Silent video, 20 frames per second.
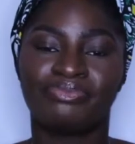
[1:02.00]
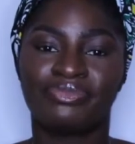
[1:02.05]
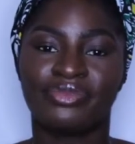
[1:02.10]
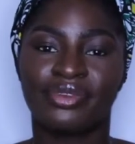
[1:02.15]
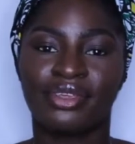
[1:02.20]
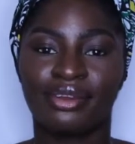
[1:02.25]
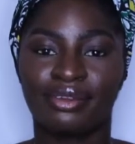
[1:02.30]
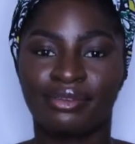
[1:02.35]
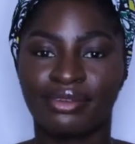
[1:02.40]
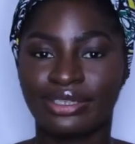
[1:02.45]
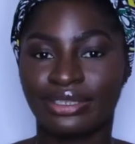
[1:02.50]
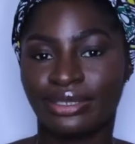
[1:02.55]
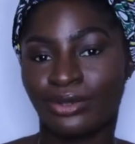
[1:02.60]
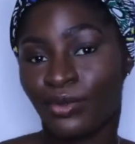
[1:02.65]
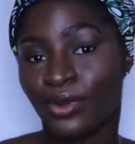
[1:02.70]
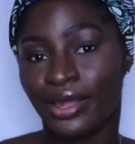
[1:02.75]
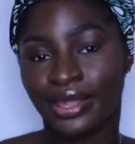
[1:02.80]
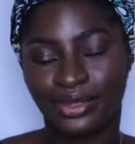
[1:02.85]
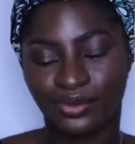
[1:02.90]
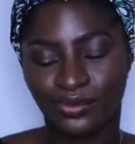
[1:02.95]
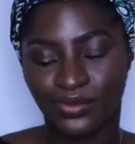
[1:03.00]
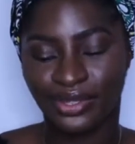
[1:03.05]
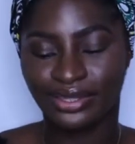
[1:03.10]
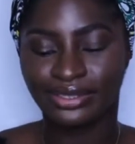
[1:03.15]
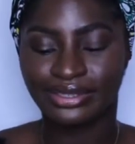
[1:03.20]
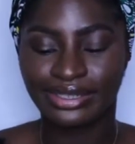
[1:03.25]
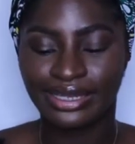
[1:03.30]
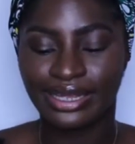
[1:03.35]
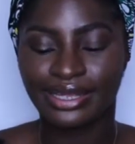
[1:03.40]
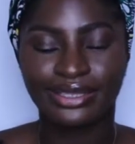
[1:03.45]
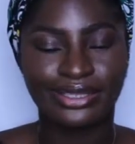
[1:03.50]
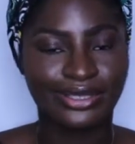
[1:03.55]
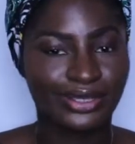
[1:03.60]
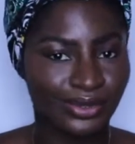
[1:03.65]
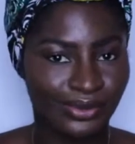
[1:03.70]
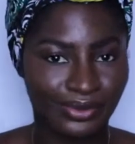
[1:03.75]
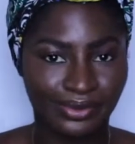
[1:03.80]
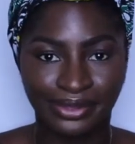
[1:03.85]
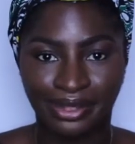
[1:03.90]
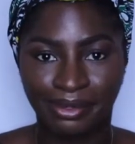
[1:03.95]
you know, is in the working world.
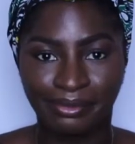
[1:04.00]
So